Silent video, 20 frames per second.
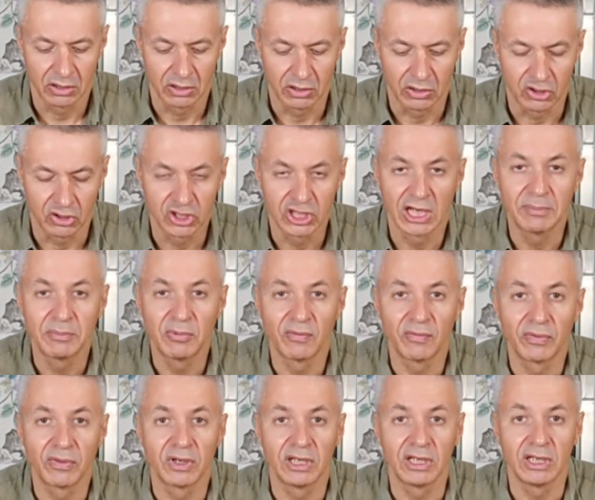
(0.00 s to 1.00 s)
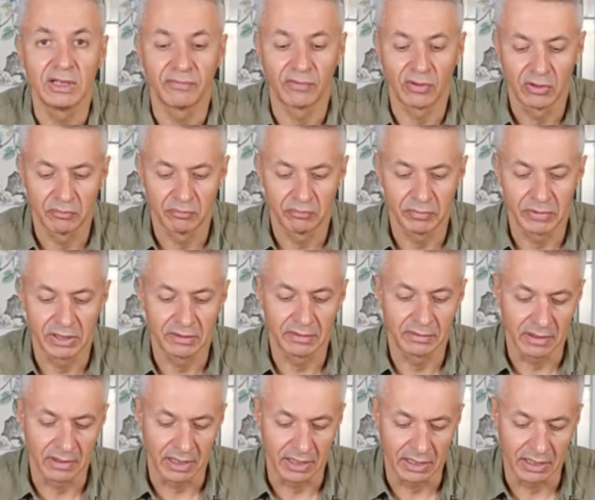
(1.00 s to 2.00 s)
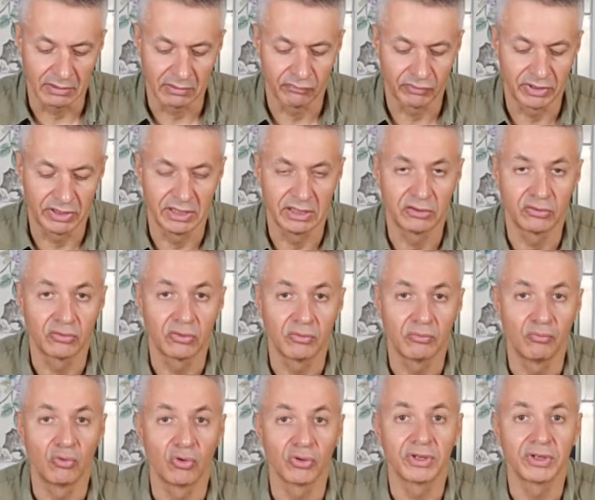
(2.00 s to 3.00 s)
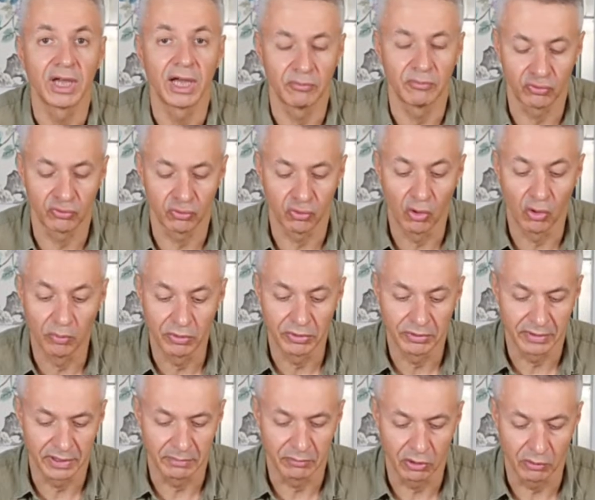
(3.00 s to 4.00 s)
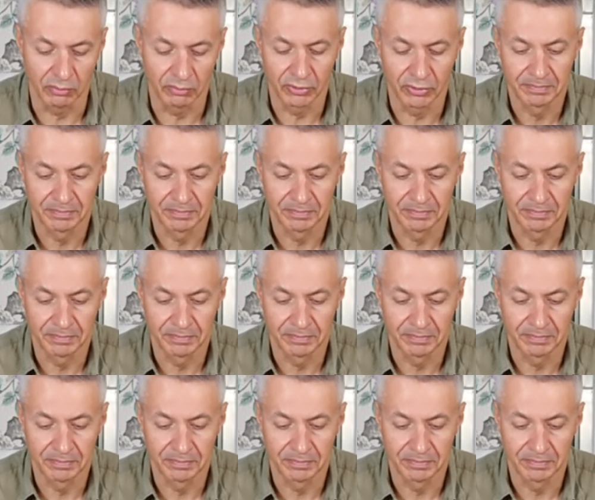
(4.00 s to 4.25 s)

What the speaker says: shape of the leaf means we need more time to open them up.